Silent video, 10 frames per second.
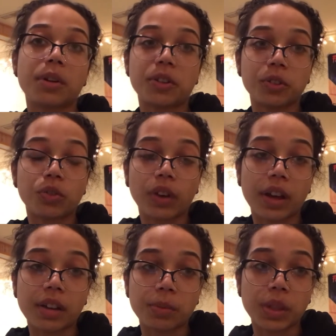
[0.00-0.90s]
who's
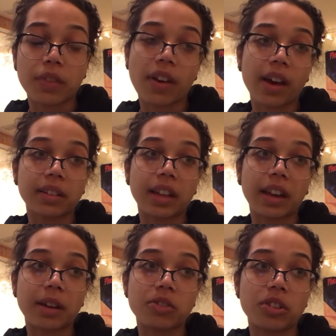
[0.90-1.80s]
fine with the fact that
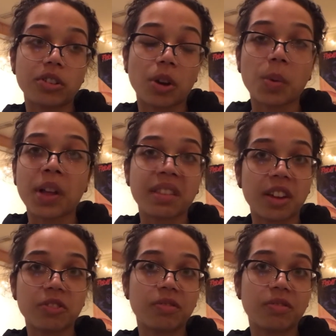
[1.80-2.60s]
I just don't want that